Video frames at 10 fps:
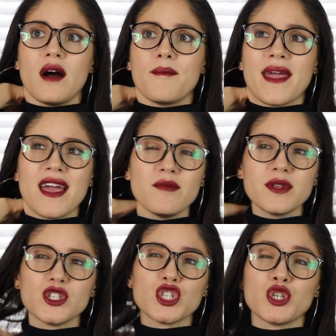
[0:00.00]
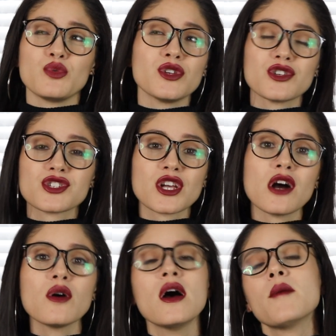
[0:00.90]
may have been 2 years
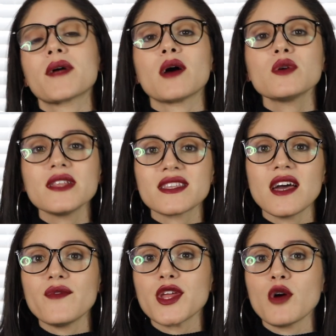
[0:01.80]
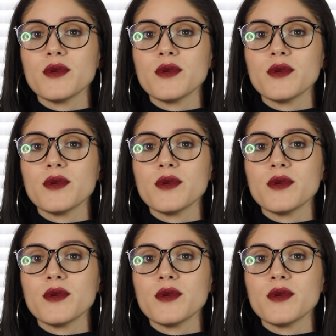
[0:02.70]
ago, but I will link that video